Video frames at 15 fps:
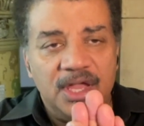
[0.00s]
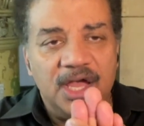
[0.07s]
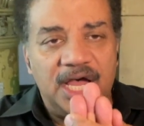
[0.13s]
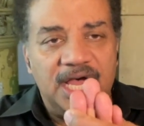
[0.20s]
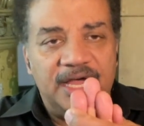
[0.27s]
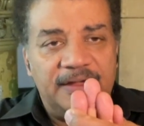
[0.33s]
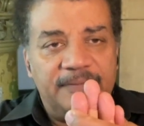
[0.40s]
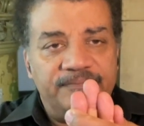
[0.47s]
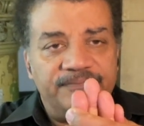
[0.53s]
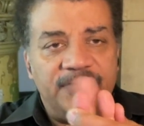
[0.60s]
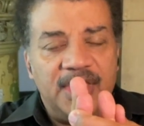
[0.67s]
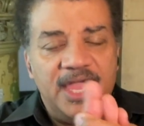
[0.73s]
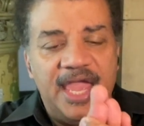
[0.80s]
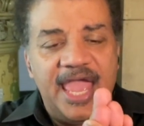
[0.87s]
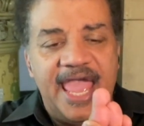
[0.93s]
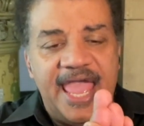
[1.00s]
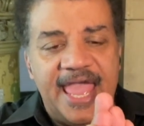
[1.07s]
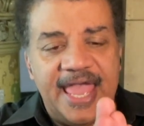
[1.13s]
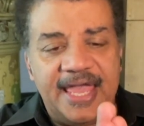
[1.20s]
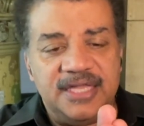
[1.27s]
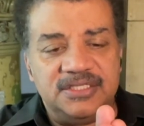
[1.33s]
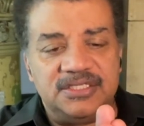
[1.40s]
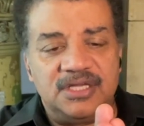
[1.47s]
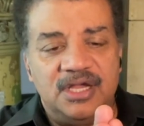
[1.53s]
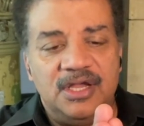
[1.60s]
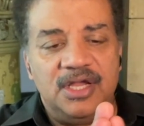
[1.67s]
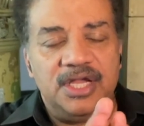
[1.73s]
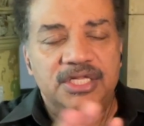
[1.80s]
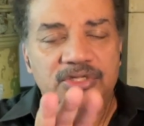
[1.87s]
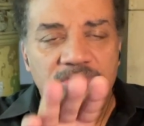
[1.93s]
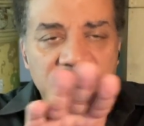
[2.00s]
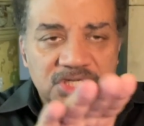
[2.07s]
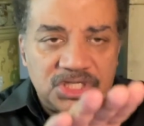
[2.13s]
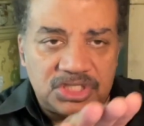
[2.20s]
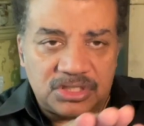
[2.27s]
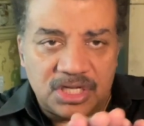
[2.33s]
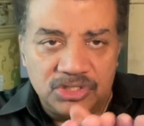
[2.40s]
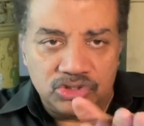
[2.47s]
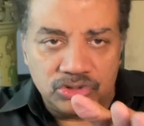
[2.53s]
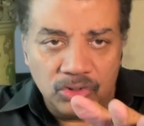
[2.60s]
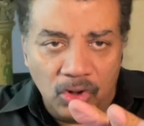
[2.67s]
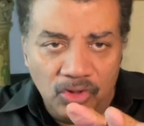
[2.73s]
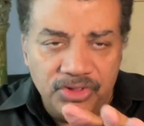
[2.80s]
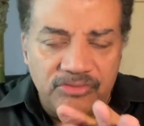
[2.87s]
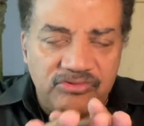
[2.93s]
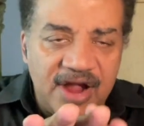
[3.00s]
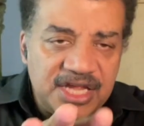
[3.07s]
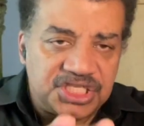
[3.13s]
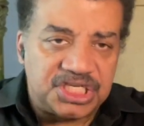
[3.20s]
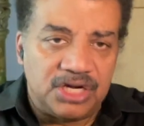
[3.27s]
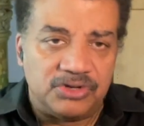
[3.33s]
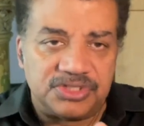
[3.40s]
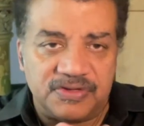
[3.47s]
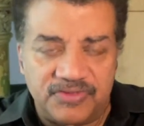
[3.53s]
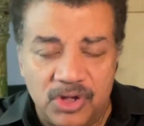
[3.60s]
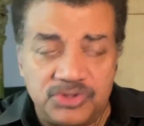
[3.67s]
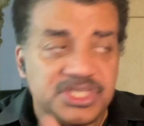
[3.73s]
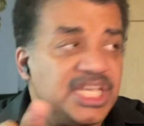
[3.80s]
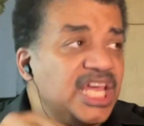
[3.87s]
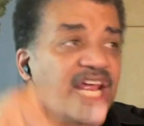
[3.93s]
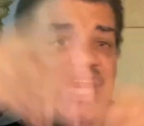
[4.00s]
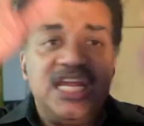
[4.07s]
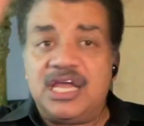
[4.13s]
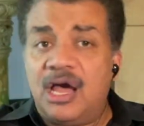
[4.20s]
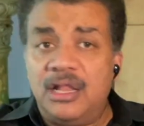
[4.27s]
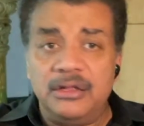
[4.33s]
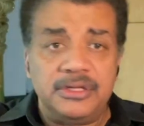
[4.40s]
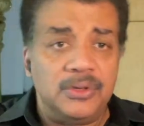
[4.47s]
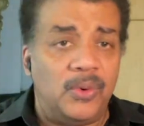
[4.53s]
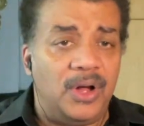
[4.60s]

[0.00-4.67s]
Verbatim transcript: um, and you can just control the ratios of those and get any color you